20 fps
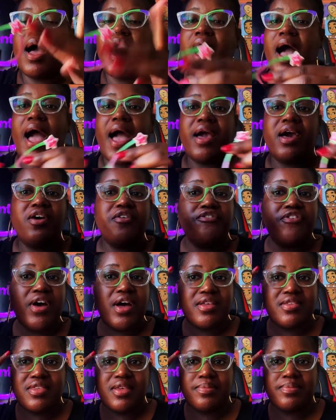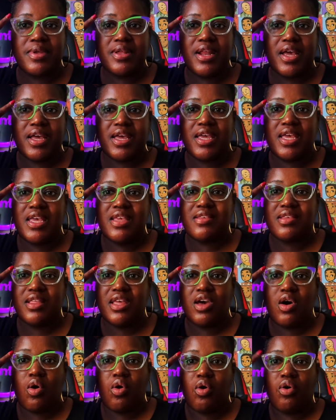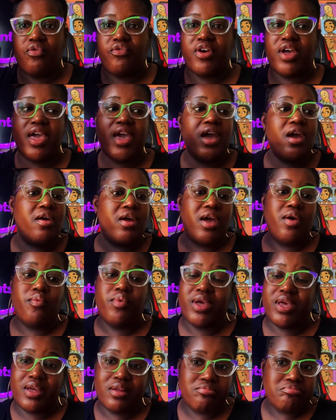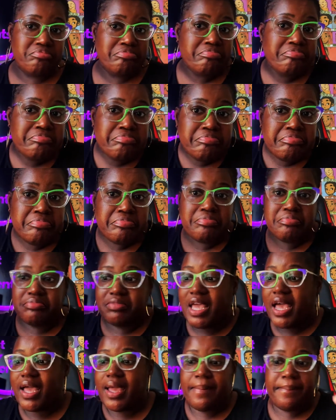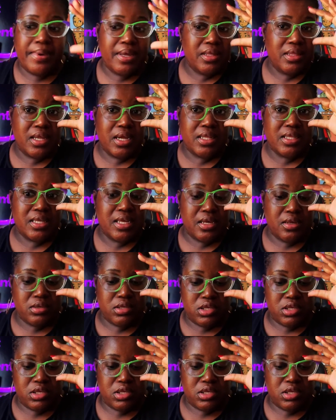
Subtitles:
I could find something that can easily go over here and we can, that could be a done deal.